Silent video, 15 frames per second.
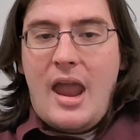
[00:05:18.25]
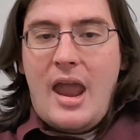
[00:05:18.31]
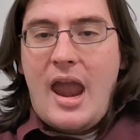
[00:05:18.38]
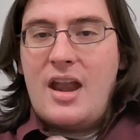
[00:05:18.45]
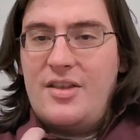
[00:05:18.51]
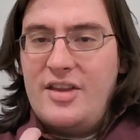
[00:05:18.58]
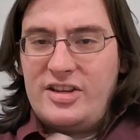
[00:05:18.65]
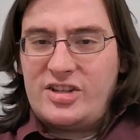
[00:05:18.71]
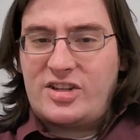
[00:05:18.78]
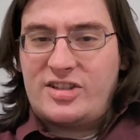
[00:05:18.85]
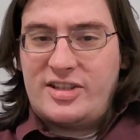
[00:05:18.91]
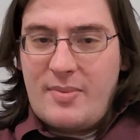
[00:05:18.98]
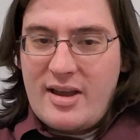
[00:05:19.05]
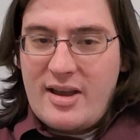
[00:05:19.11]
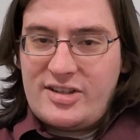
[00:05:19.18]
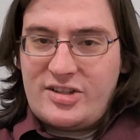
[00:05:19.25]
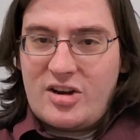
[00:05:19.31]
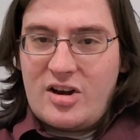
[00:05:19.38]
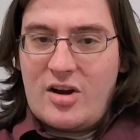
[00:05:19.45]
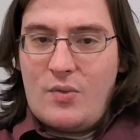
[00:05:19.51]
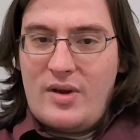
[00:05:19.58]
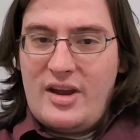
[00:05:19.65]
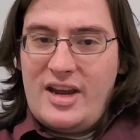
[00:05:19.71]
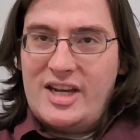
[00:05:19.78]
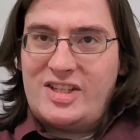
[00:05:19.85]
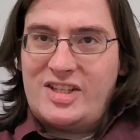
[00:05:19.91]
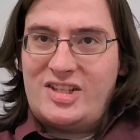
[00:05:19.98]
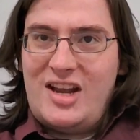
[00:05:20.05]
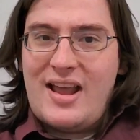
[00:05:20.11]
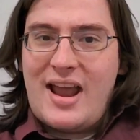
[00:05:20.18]
And this semester, we
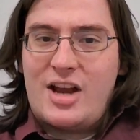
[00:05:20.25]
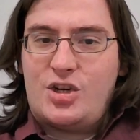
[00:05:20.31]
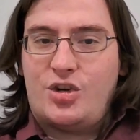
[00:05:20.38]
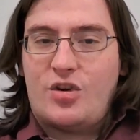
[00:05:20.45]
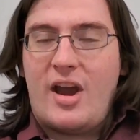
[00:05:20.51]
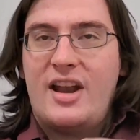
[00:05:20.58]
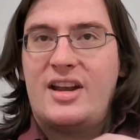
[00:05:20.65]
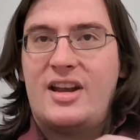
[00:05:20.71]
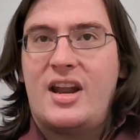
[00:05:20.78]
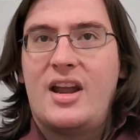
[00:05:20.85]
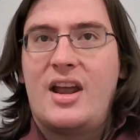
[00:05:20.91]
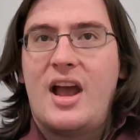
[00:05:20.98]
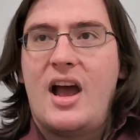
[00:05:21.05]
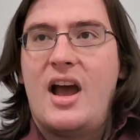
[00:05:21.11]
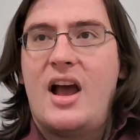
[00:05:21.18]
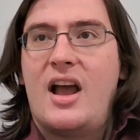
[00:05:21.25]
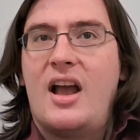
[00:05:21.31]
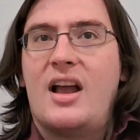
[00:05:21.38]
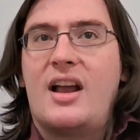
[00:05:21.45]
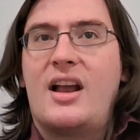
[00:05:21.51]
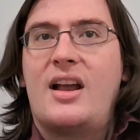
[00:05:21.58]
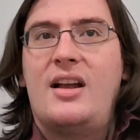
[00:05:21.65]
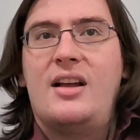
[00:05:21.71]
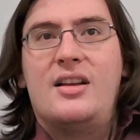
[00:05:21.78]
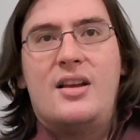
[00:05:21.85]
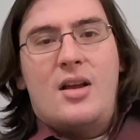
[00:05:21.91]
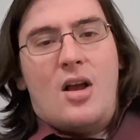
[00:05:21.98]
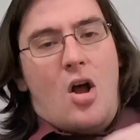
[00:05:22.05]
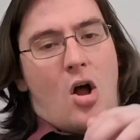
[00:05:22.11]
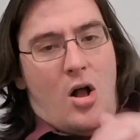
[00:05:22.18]
see that trend
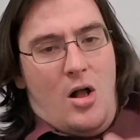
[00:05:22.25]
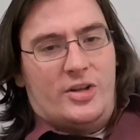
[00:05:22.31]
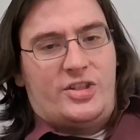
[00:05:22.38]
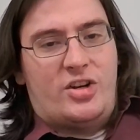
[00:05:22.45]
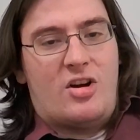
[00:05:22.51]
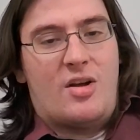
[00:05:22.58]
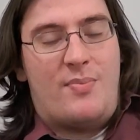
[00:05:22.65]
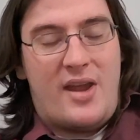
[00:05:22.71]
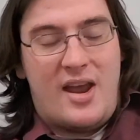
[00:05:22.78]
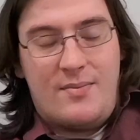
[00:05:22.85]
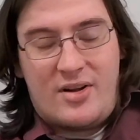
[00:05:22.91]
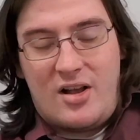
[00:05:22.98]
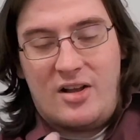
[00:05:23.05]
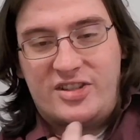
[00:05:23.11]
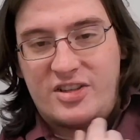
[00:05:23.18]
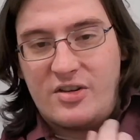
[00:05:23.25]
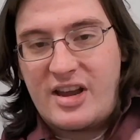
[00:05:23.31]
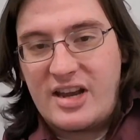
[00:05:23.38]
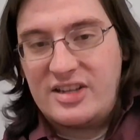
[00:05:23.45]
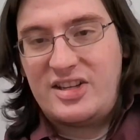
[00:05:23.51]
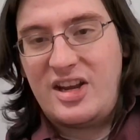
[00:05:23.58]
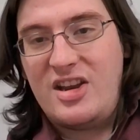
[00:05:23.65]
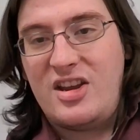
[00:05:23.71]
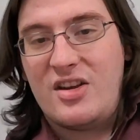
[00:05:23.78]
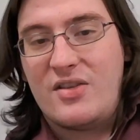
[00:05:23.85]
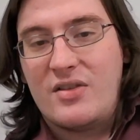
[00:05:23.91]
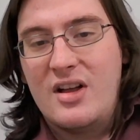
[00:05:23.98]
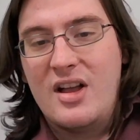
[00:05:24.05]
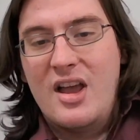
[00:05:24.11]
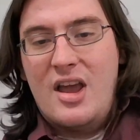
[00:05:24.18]
alter a bit, but also continue.
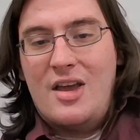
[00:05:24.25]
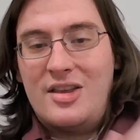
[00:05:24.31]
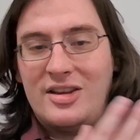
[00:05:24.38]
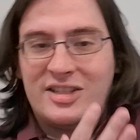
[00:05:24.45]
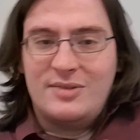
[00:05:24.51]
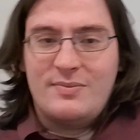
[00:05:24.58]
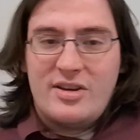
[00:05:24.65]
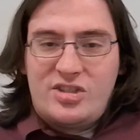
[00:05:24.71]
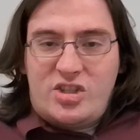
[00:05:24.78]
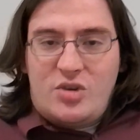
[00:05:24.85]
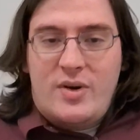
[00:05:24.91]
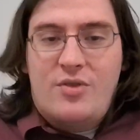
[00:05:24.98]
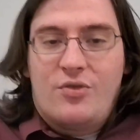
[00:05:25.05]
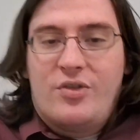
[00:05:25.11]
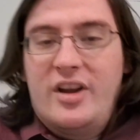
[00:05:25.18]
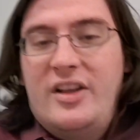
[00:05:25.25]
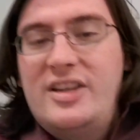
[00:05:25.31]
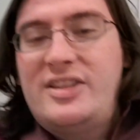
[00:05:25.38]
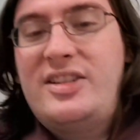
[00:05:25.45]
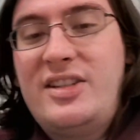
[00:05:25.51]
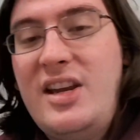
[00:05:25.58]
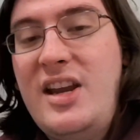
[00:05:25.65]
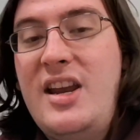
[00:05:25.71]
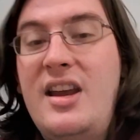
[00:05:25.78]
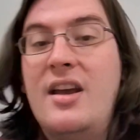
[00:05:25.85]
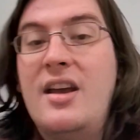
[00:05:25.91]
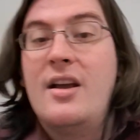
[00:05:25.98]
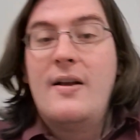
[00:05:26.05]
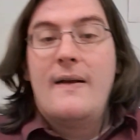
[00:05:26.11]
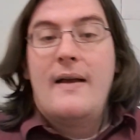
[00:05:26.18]
This semester, we really
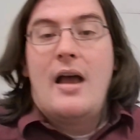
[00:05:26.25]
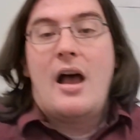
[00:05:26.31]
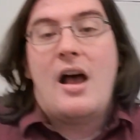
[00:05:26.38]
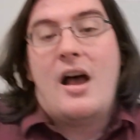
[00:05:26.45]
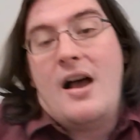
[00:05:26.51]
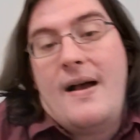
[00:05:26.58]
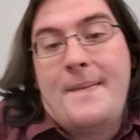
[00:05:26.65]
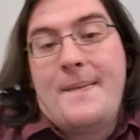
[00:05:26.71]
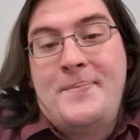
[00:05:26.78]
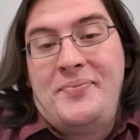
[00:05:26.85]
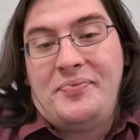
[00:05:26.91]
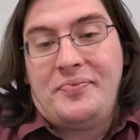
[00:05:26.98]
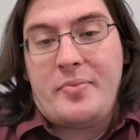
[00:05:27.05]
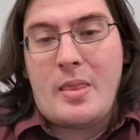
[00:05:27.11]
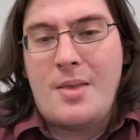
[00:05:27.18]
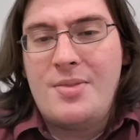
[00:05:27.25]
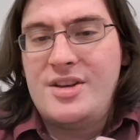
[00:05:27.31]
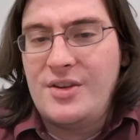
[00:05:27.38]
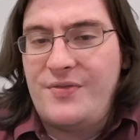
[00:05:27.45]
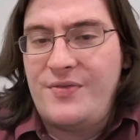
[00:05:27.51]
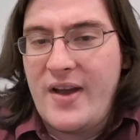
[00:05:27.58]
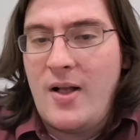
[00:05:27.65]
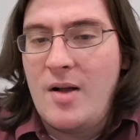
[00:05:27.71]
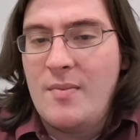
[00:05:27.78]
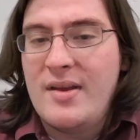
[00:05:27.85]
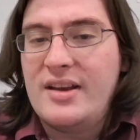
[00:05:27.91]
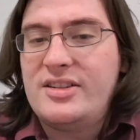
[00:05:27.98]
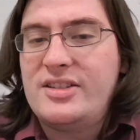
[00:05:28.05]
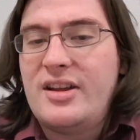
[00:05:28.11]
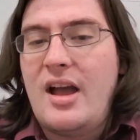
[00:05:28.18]
see the
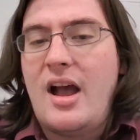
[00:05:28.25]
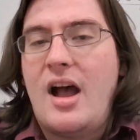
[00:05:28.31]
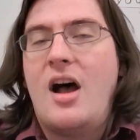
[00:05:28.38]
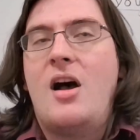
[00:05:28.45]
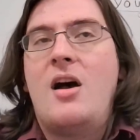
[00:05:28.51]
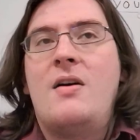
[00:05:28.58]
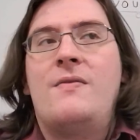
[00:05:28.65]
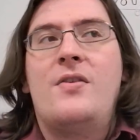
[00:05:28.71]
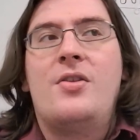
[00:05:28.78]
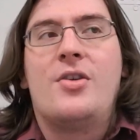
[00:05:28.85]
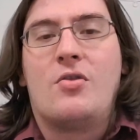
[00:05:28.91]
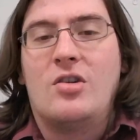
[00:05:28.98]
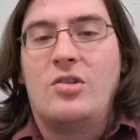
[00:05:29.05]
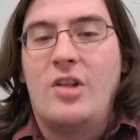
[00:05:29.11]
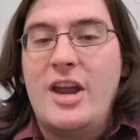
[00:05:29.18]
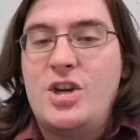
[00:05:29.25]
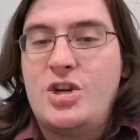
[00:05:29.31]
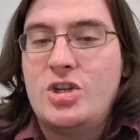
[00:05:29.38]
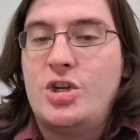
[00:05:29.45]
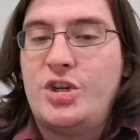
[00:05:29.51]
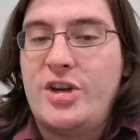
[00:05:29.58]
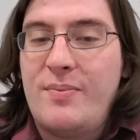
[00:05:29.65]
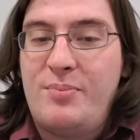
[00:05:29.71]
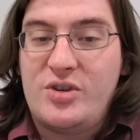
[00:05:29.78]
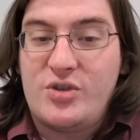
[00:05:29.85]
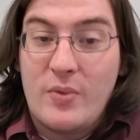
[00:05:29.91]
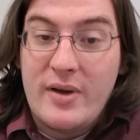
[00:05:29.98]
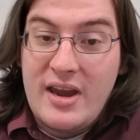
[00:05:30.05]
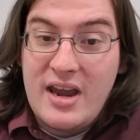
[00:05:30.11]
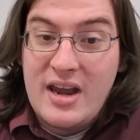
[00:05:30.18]
development of the relationship
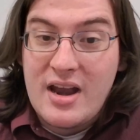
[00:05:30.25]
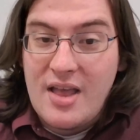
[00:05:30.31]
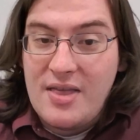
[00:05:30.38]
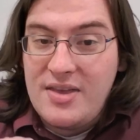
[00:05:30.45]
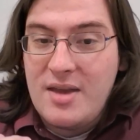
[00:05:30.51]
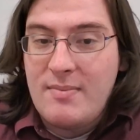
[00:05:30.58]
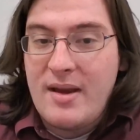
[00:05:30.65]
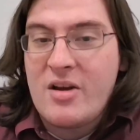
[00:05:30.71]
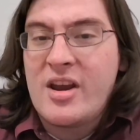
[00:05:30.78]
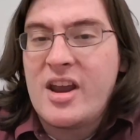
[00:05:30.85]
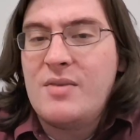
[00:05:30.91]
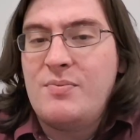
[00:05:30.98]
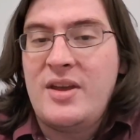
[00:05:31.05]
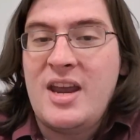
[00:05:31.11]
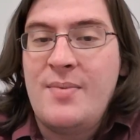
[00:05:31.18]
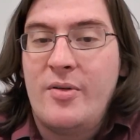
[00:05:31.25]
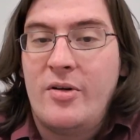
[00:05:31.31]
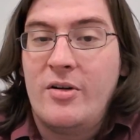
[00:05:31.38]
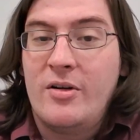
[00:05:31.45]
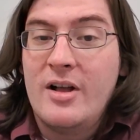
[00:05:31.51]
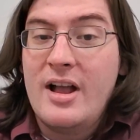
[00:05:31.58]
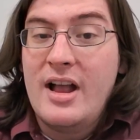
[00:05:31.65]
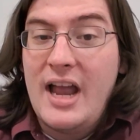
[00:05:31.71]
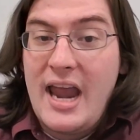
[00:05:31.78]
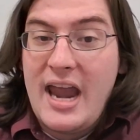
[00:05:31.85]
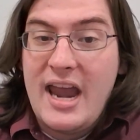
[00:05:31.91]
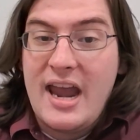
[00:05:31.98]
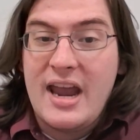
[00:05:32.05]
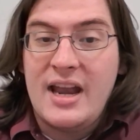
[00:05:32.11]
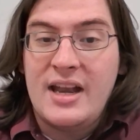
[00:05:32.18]
between the American people
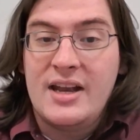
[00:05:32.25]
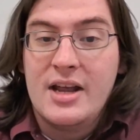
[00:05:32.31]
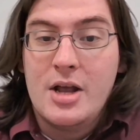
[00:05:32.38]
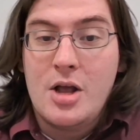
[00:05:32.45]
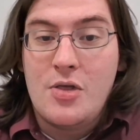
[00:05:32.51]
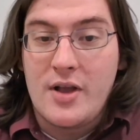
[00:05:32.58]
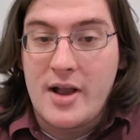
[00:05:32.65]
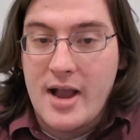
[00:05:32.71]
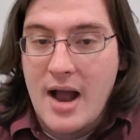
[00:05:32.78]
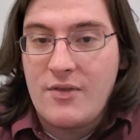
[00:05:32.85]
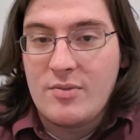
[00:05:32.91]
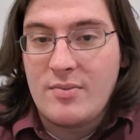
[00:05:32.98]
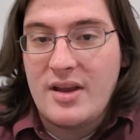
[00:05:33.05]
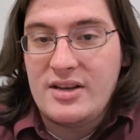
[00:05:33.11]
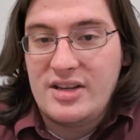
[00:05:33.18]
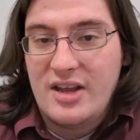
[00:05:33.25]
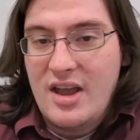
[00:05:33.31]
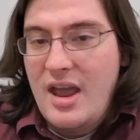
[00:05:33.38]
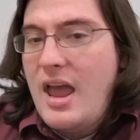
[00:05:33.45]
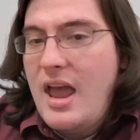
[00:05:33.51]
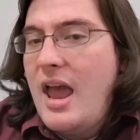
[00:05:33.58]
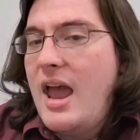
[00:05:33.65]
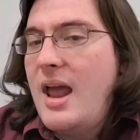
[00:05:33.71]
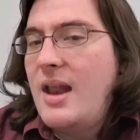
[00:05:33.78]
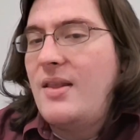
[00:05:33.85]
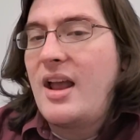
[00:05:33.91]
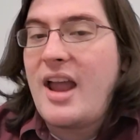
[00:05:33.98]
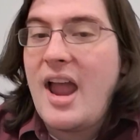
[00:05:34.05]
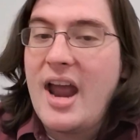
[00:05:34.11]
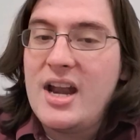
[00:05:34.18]
and the government. And
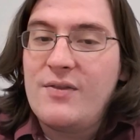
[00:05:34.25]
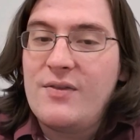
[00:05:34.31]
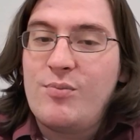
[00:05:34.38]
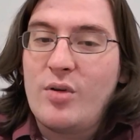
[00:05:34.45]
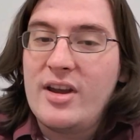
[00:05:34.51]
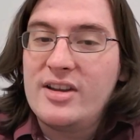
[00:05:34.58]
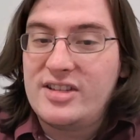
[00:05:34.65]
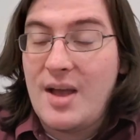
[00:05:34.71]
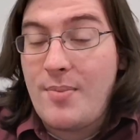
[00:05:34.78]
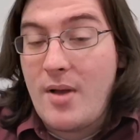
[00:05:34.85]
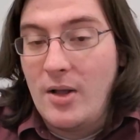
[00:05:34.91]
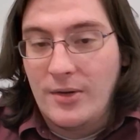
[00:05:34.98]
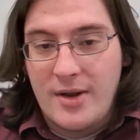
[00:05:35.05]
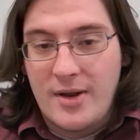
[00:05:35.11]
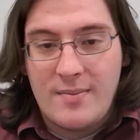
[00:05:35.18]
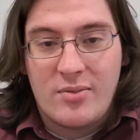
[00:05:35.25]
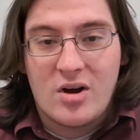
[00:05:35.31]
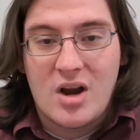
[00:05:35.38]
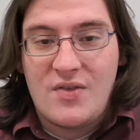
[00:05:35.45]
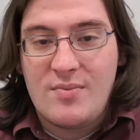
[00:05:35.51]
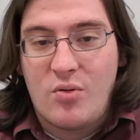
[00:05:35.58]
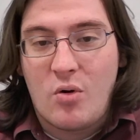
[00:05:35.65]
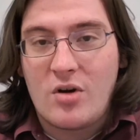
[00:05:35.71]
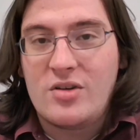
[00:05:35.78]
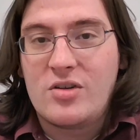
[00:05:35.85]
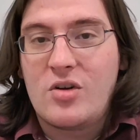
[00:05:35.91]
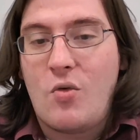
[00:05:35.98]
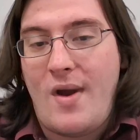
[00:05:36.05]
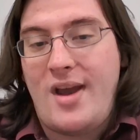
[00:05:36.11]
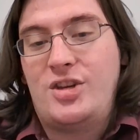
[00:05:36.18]
that kind of brings up a number of
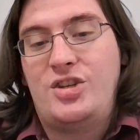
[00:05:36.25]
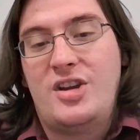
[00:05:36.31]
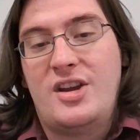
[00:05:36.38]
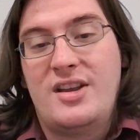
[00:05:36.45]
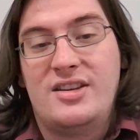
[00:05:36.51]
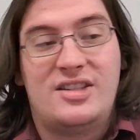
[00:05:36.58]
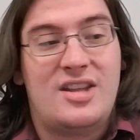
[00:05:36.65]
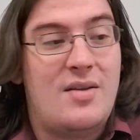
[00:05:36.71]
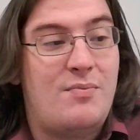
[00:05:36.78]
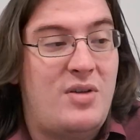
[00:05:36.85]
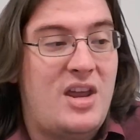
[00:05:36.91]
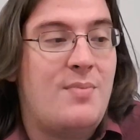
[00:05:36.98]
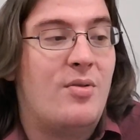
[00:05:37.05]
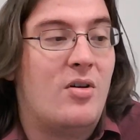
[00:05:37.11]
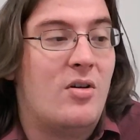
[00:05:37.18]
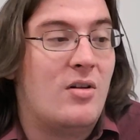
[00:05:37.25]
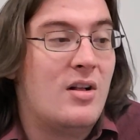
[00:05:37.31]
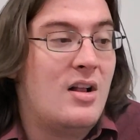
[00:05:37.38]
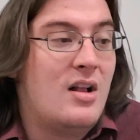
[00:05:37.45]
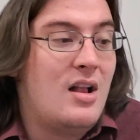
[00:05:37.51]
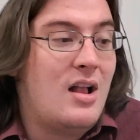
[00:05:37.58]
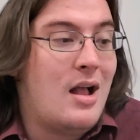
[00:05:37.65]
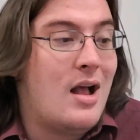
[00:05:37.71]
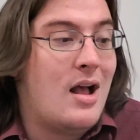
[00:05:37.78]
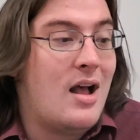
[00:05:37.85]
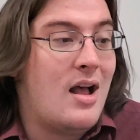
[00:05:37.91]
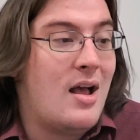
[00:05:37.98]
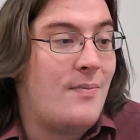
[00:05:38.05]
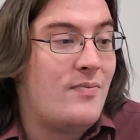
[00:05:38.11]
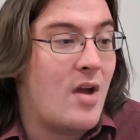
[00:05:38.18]
important questions that people
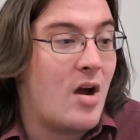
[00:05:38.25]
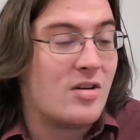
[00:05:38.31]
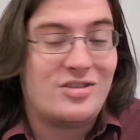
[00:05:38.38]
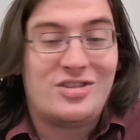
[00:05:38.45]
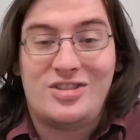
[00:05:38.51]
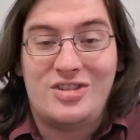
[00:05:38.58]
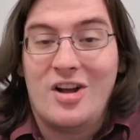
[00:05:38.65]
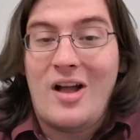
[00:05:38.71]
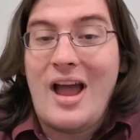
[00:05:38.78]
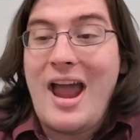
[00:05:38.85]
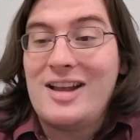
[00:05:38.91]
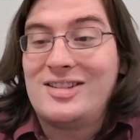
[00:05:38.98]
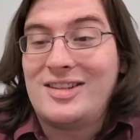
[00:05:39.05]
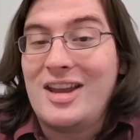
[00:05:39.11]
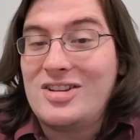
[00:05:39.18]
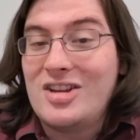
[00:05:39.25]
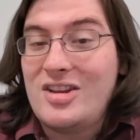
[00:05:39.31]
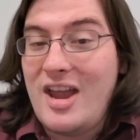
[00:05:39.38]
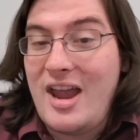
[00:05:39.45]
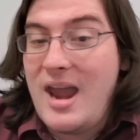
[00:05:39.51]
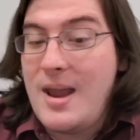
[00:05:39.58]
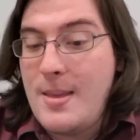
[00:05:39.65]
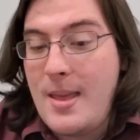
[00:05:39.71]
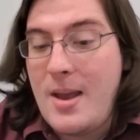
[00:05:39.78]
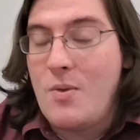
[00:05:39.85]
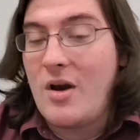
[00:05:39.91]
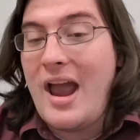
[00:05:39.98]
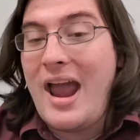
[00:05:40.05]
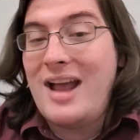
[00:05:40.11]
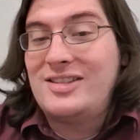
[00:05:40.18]
are still asking today, and that they
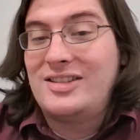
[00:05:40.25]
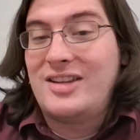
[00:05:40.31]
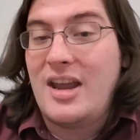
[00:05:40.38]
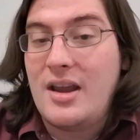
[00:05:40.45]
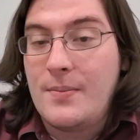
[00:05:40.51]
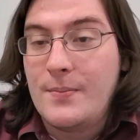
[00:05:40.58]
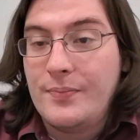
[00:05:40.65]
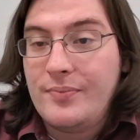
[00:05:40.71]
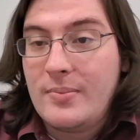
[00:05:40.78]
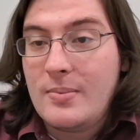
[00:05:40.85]
were asking